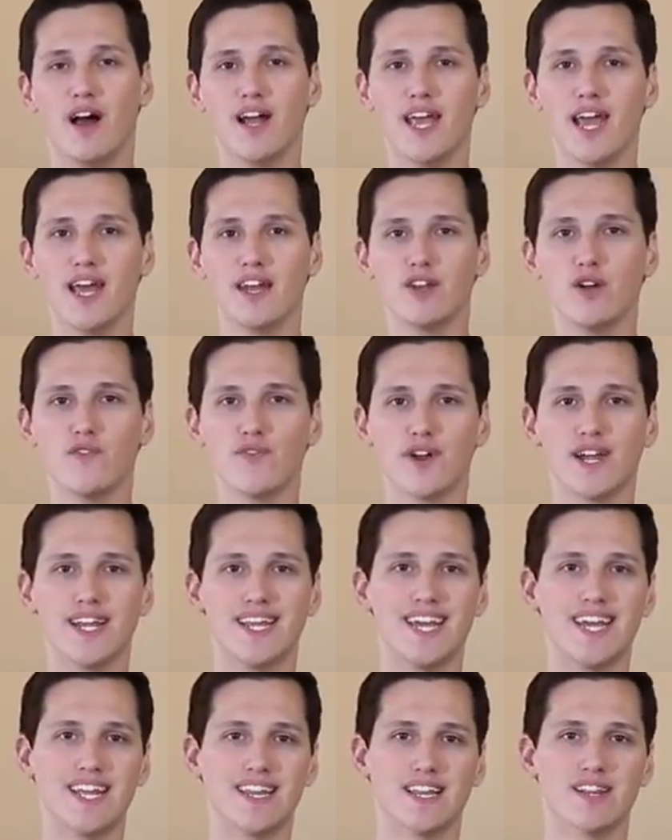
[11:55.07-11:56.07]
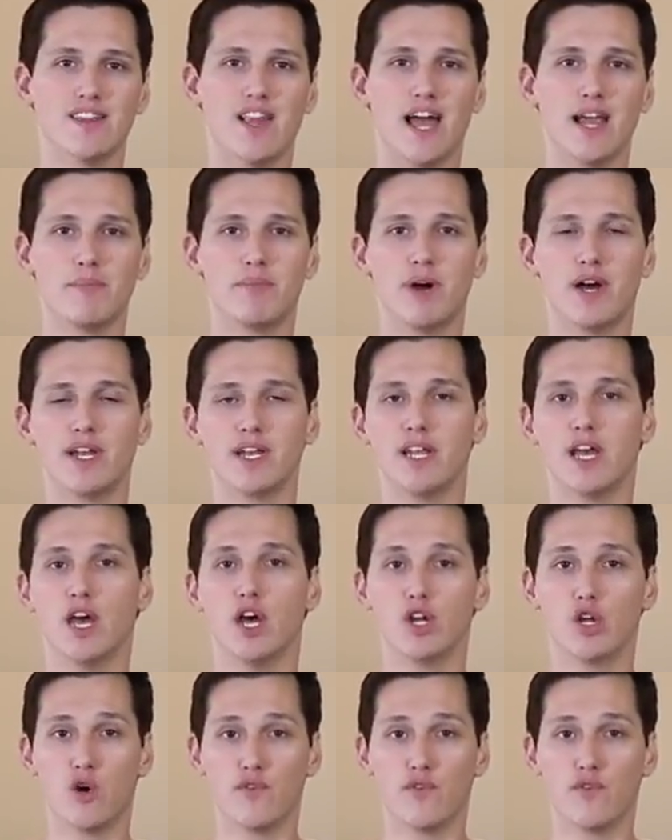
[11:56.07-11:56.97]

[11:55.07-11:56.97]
again, don't forget to hit the like button.